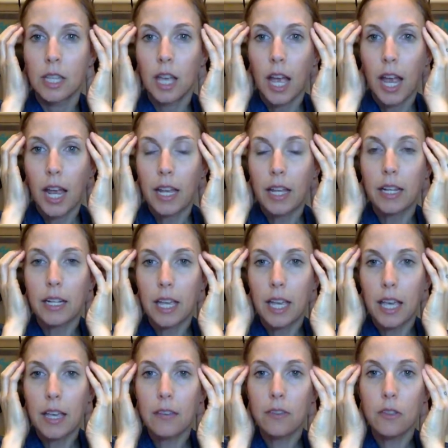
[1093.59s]
And
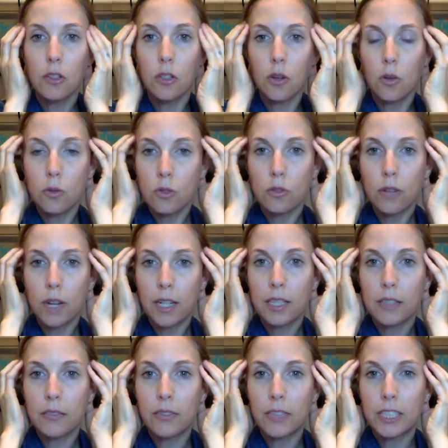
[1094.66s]
if you don't
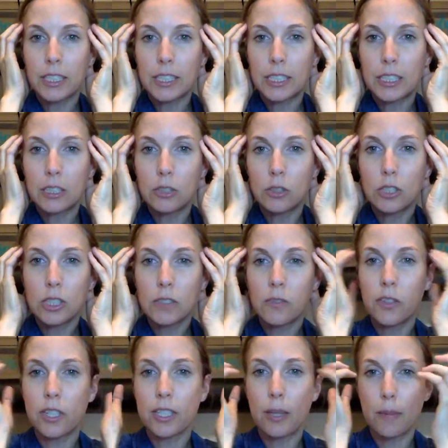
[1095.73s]
directly feel, like you usually
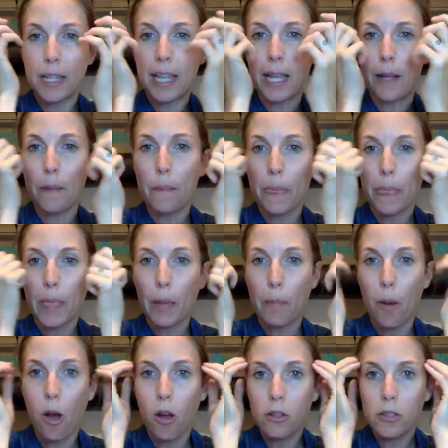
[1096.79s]
feel something like
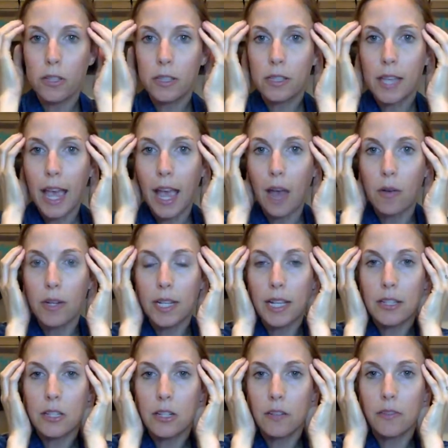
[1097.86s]
pulse out
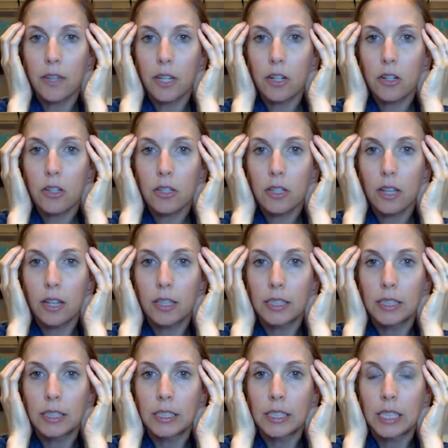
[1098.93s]
against your fingers,
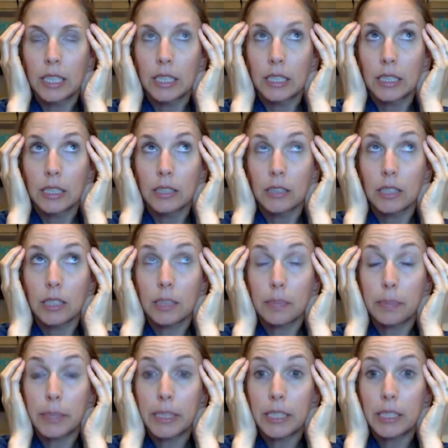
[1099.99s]
it's a
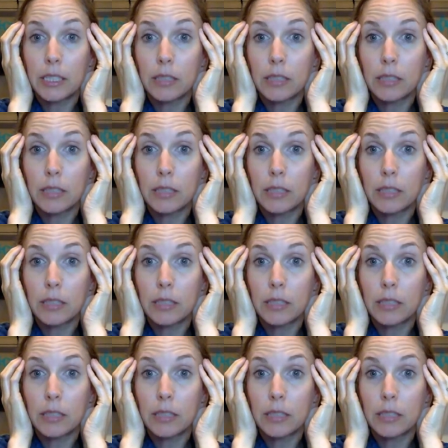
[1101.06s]
big